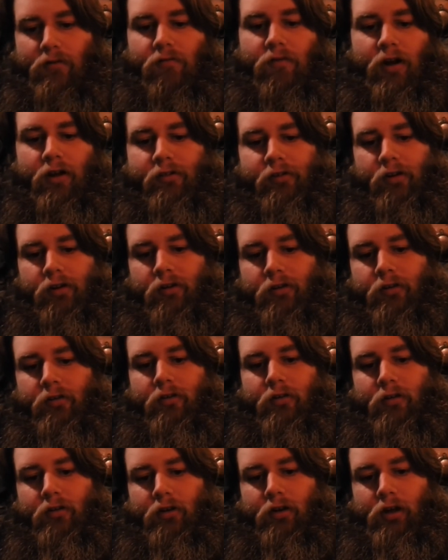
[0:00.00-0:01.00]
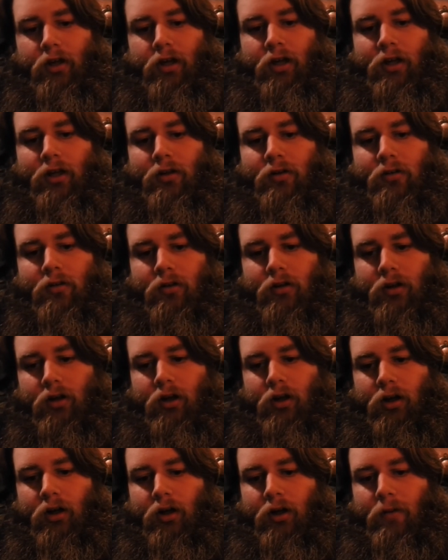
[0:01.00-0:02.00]
veggies in.
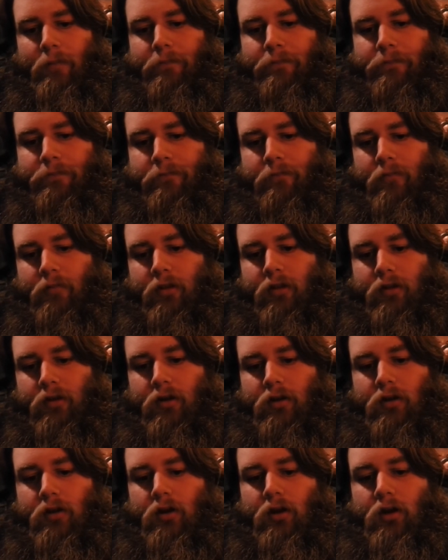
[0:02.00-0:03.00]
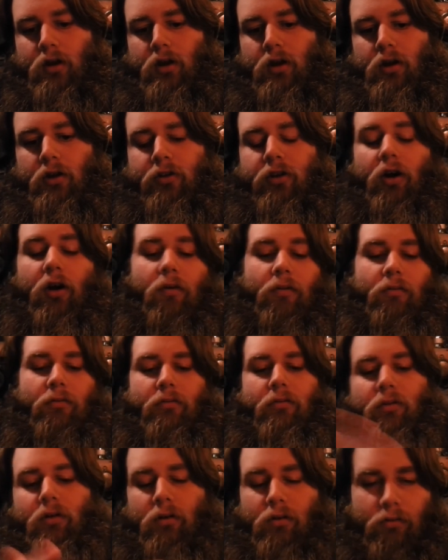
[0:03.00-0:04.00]
Um, so
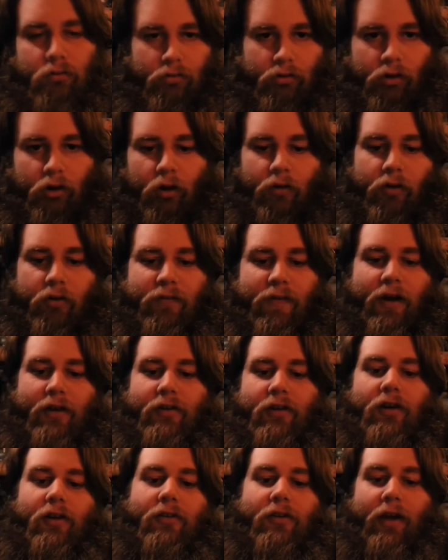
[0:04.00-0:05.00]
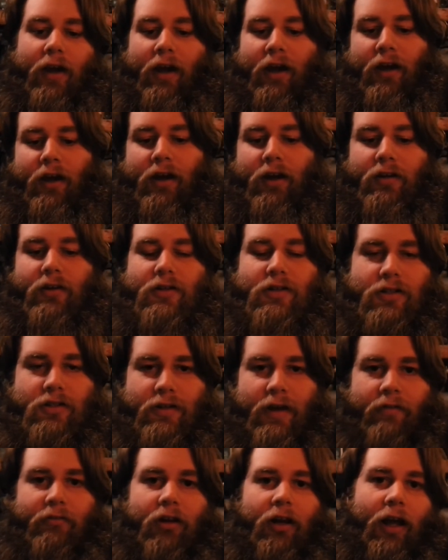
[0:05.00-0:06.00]
all the veggies and
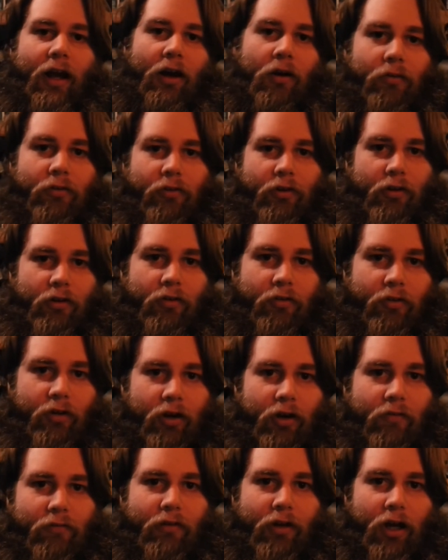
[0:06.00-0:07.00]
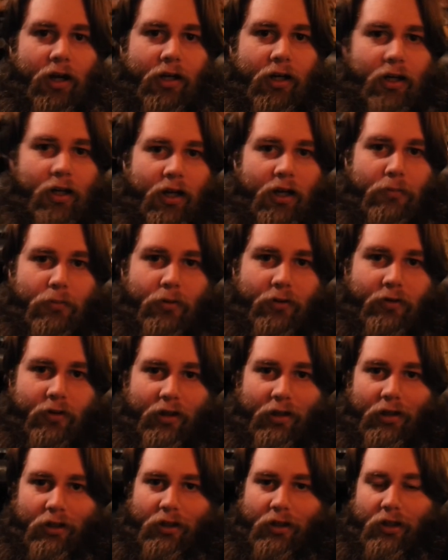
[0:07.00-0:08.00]
seven ounces of ninety-nine
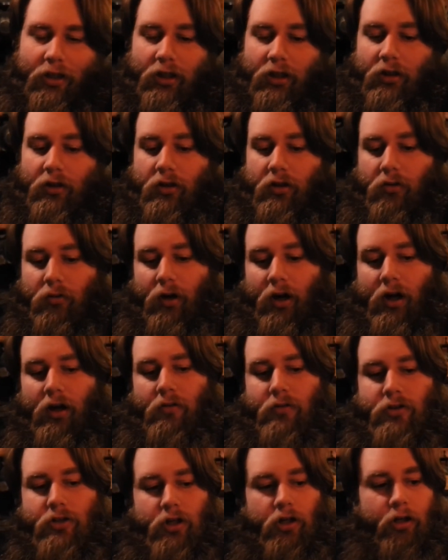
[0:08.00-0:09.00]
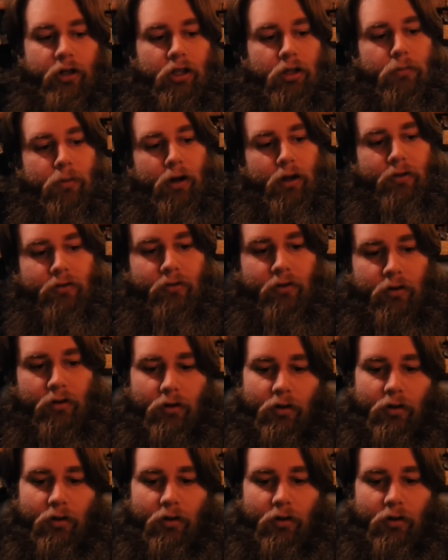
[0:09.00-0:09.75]
percent lean ground turkey breast.